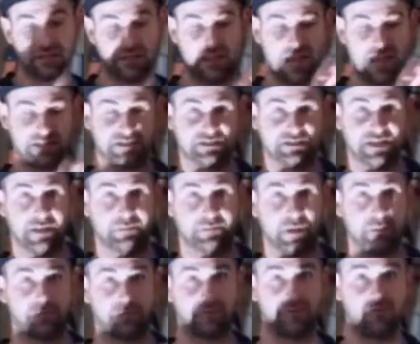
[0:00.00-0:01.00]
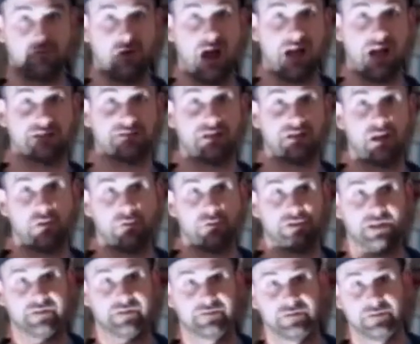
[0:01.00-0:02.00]
next step up from rock salt would
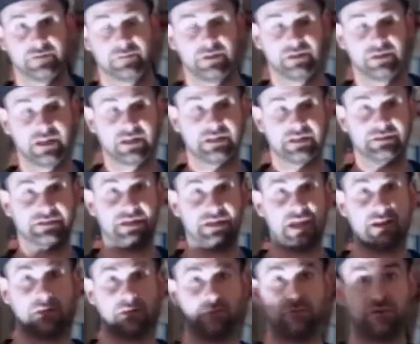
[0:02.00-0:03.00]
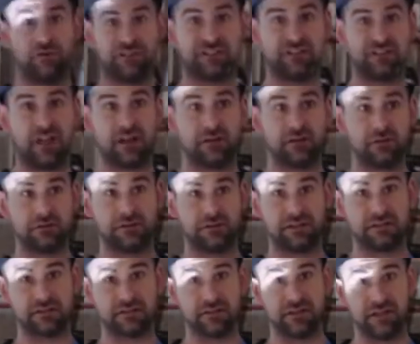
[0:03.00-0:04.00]
definitely be like a denim recycled
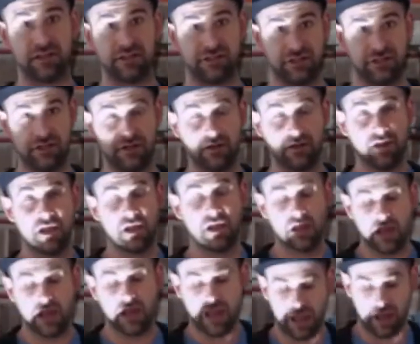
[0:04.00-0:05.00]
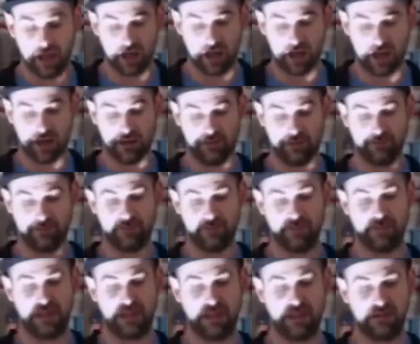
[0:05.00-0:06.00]
insulation. And
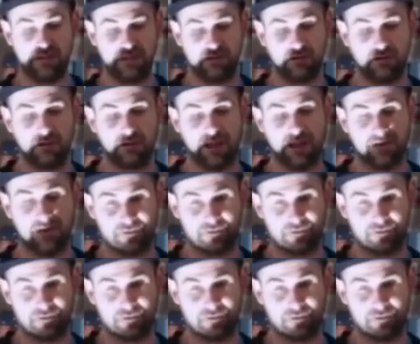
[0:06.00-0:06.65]
then you have